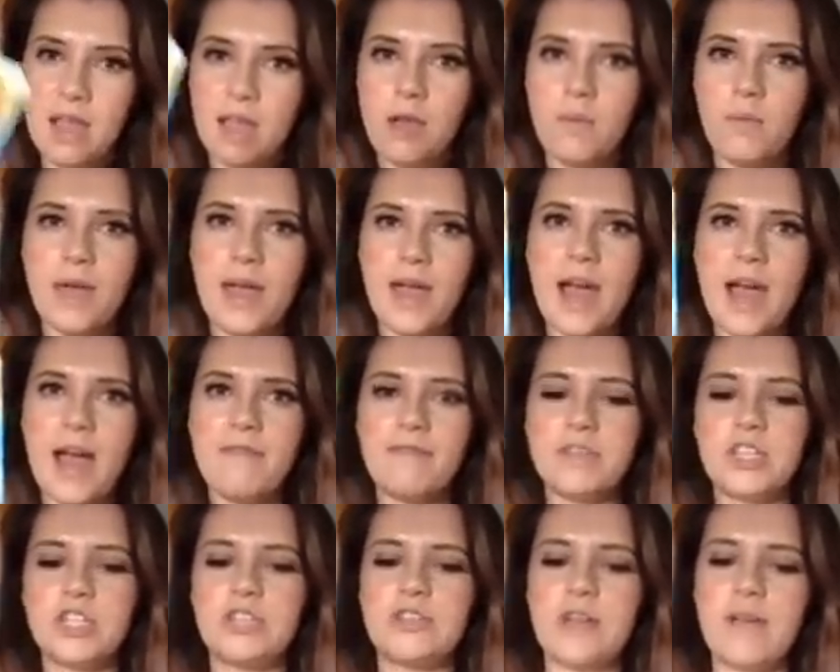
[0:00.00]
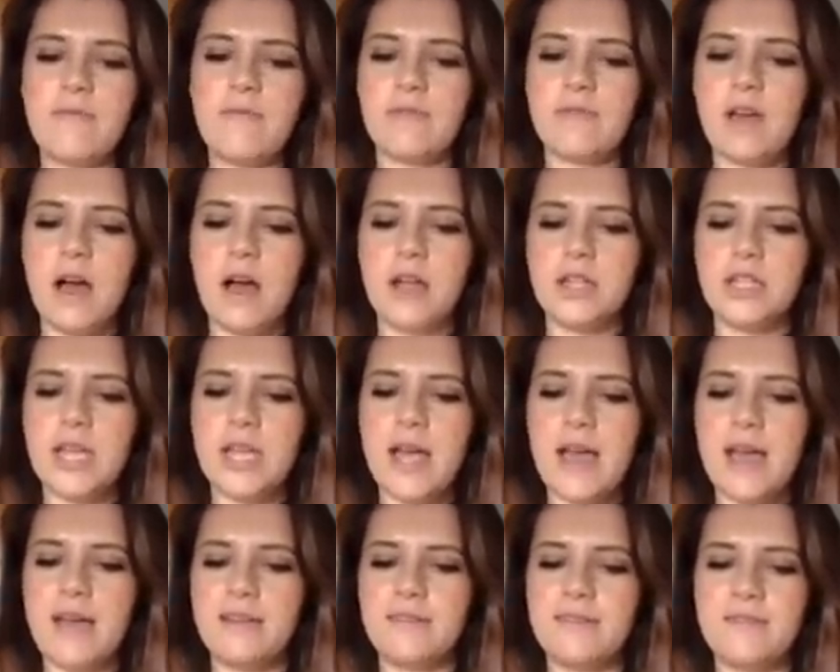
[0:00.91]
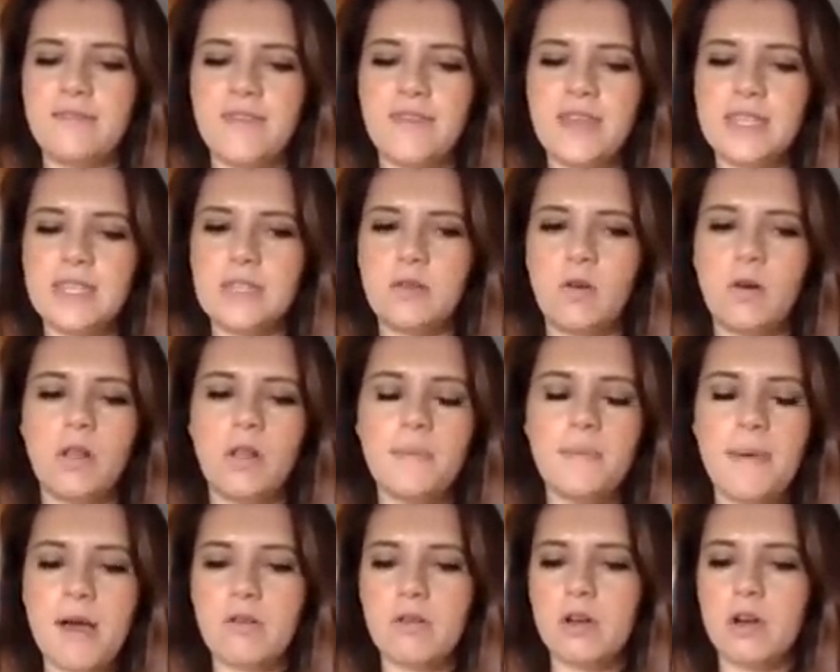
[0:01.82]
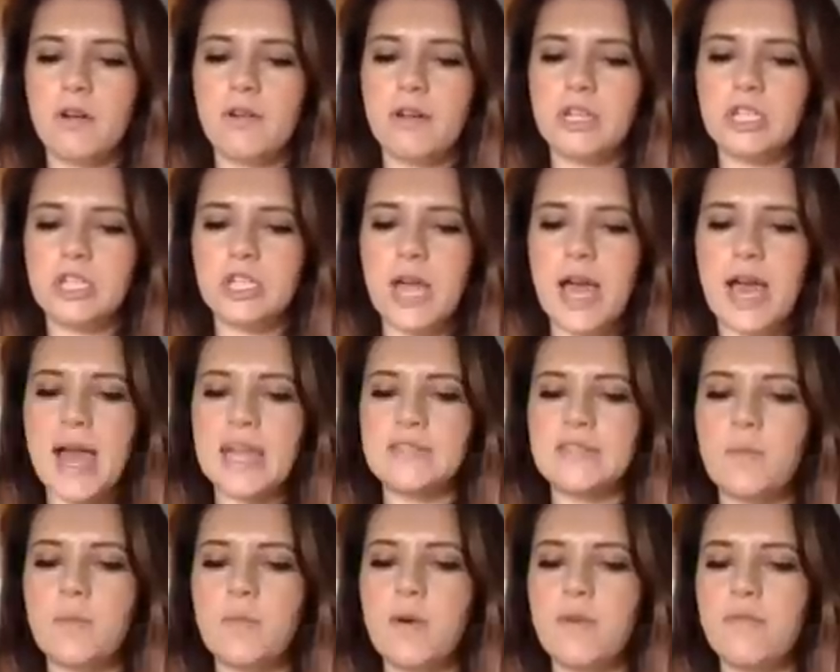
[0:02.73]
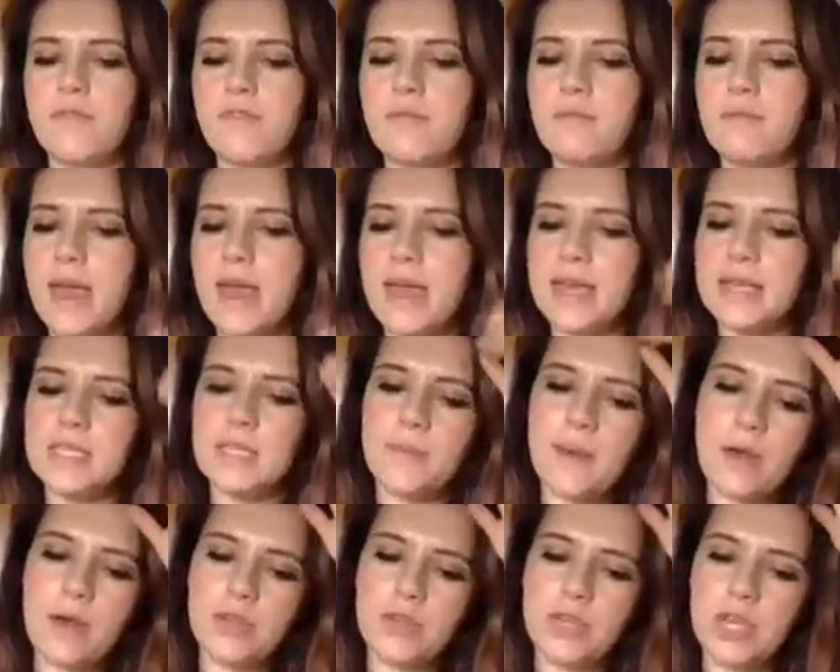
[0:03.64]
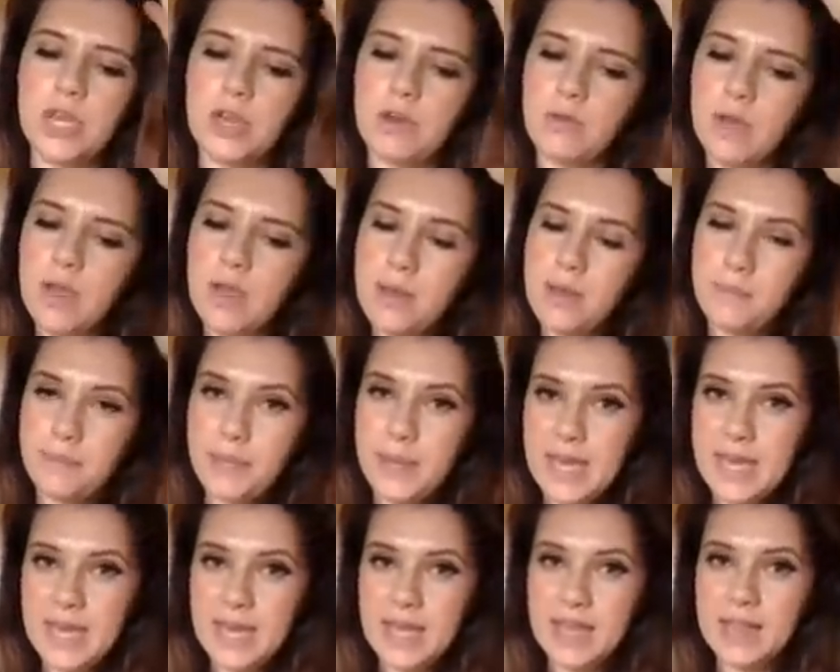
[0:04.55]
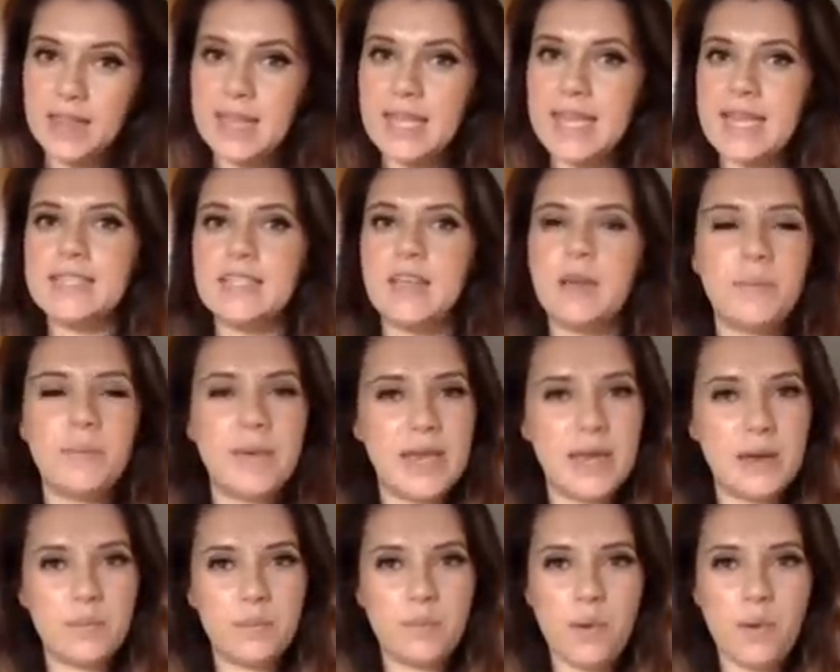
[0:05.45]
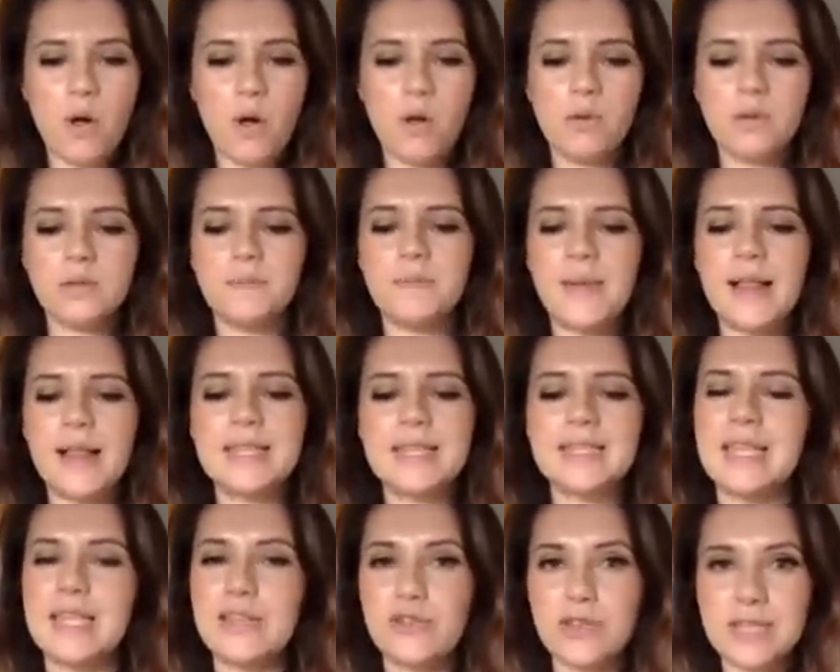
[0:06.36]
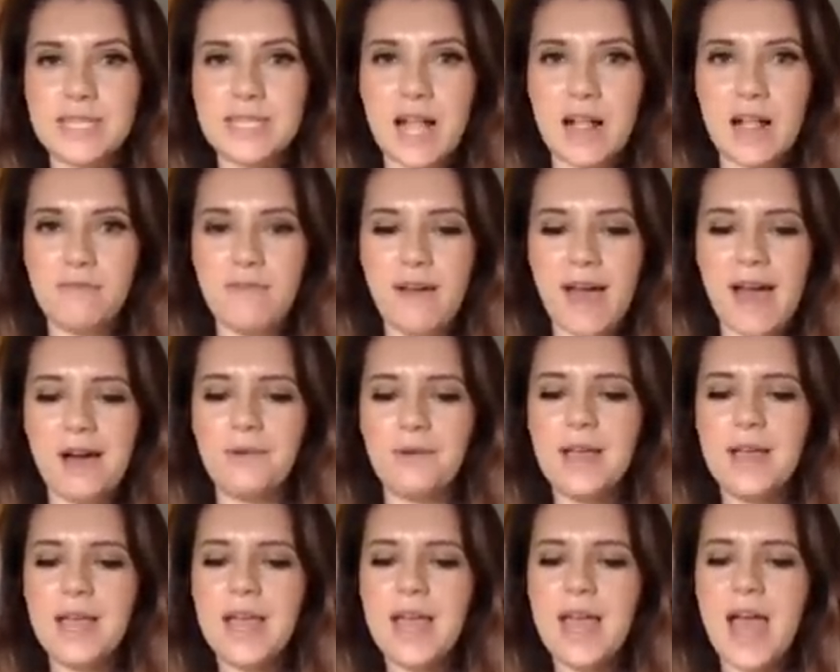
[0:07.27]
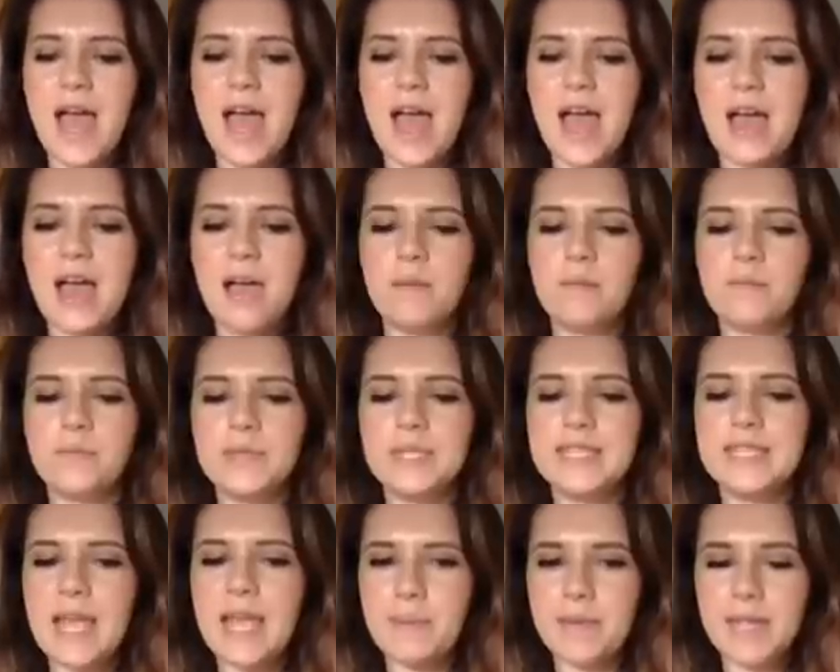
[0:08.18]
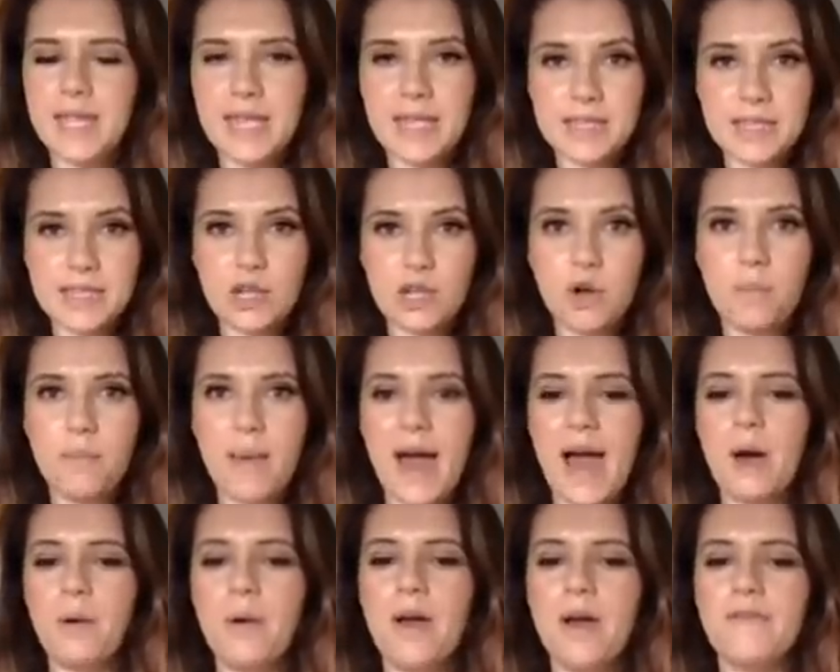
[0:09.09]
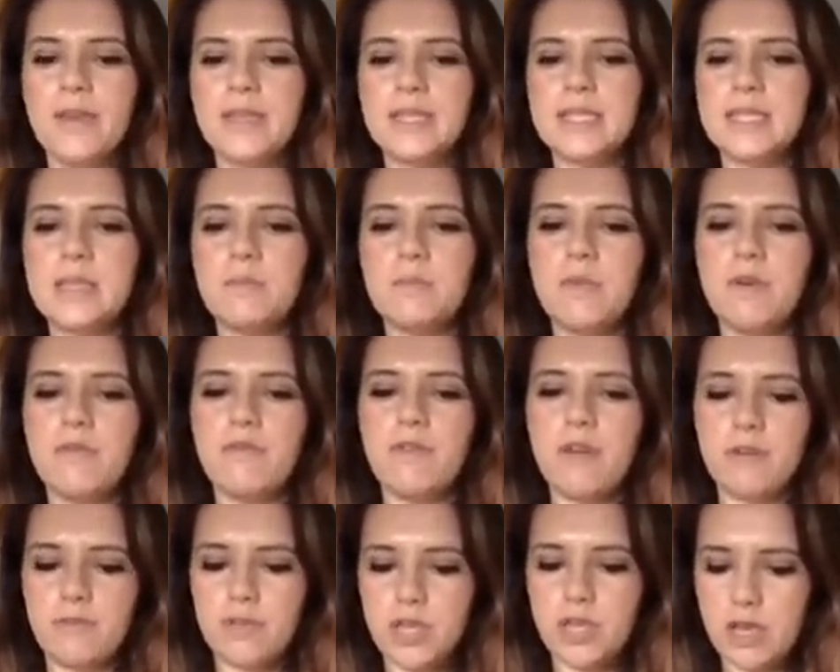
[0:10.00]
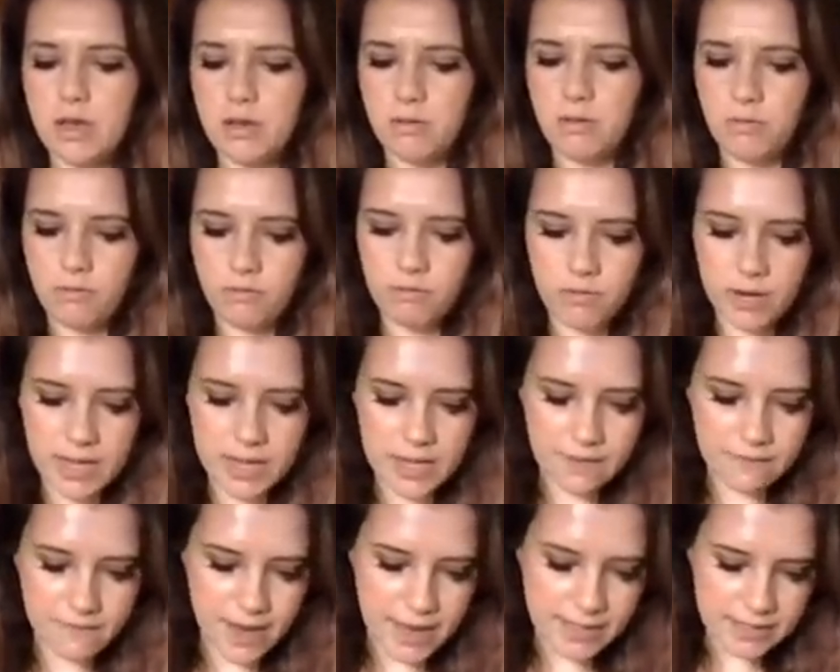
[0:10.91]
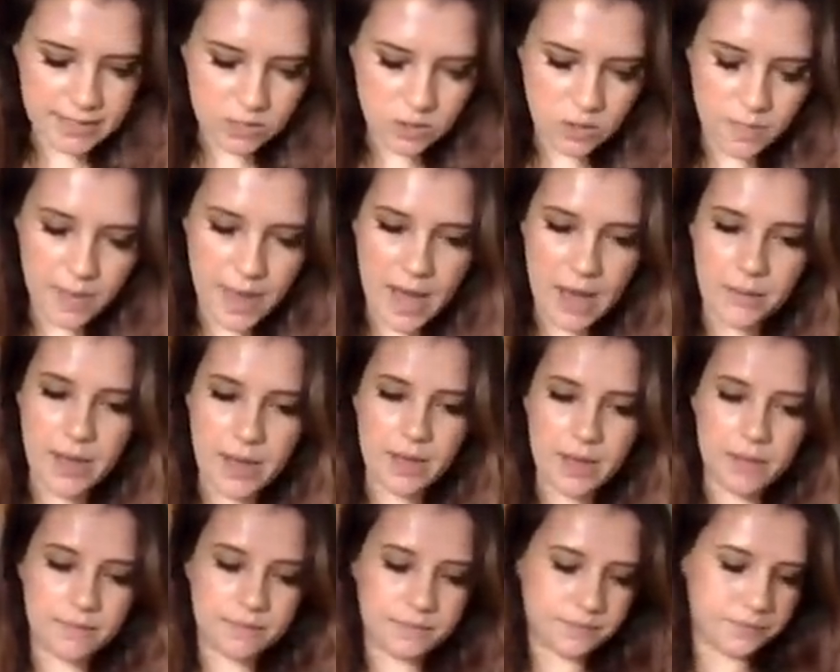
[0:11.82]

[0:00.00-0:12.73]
We have the Strength card. Yeah, this is all about courage, guys. The month of May is about you being a leader, being bold, balancing yourself out, stepping into your power. This is a month of you really finding your power.